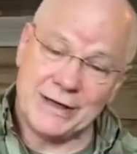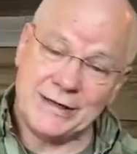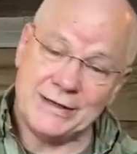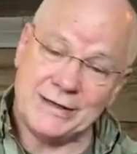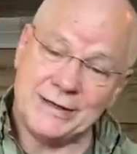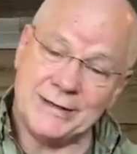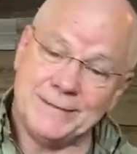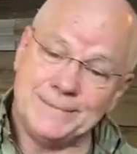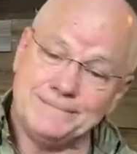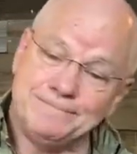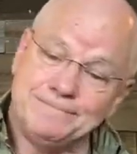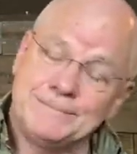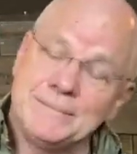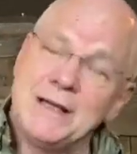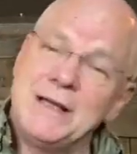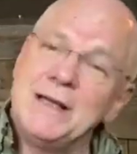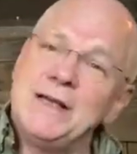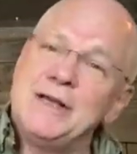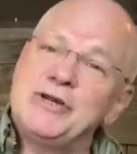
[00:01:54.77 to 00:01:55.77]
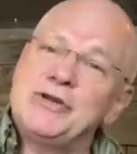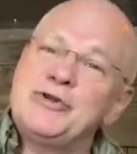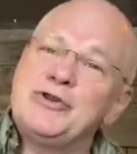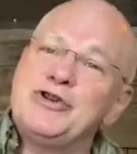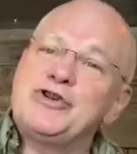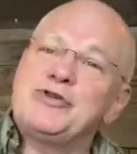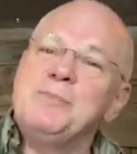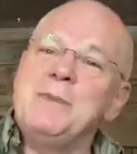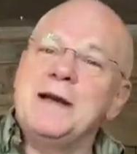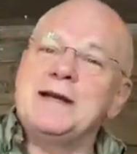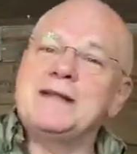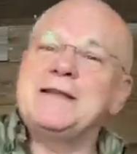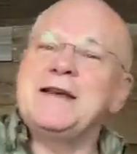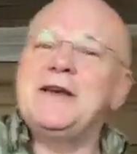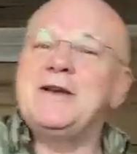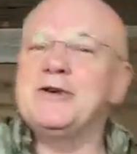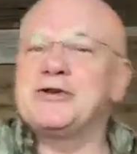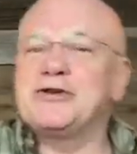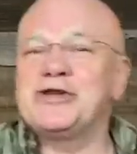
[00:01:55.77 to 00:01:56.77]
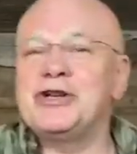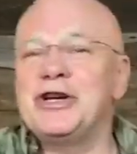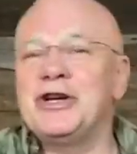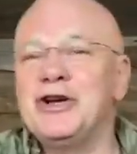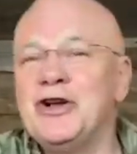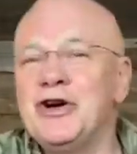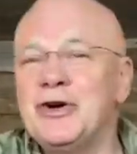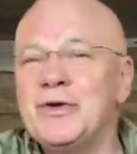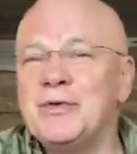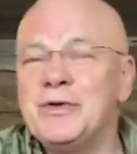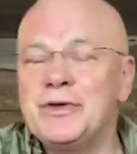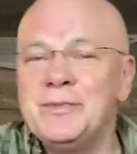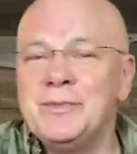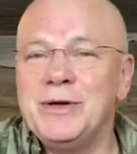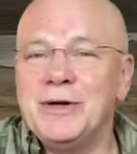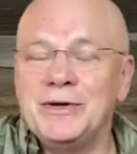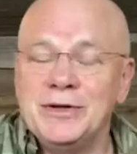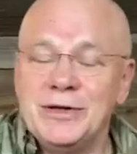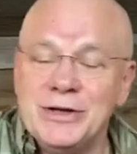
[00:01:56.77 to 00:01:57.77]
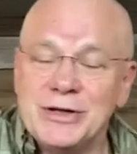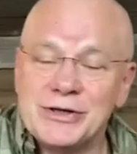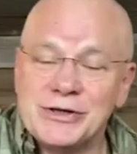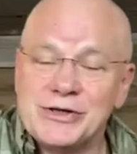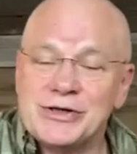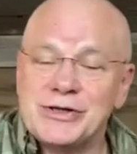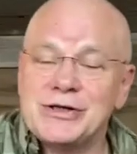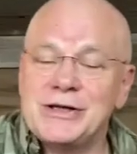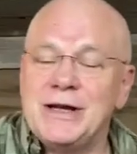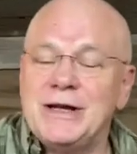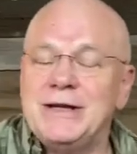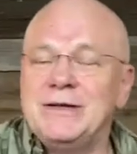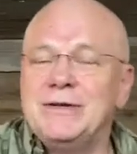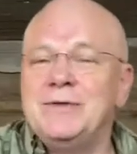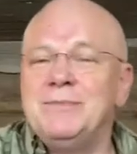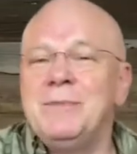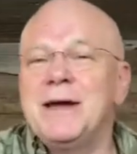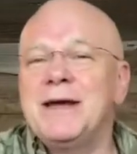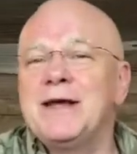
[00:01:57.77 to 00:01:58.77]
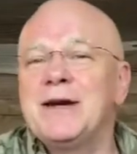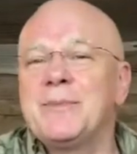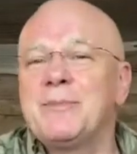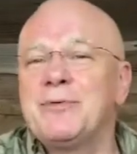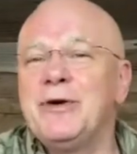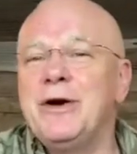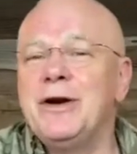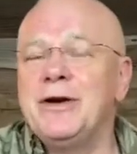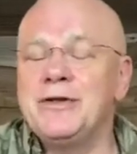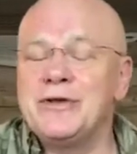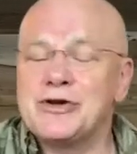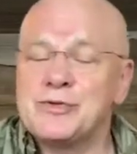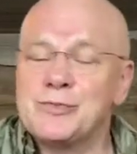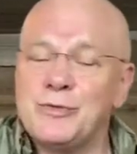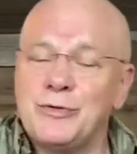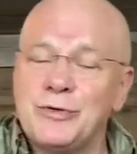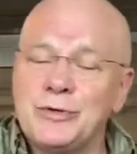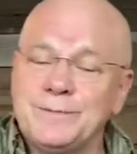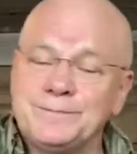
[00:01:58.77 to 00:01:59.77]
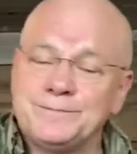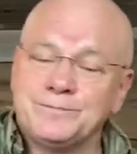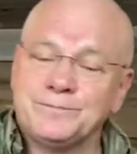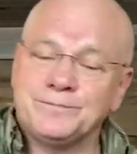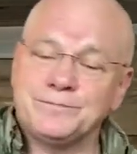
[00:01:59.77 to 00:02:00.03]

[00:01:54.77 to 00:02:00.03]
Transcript: And so just meditate or sing along with me on this and make it a prayer this morning.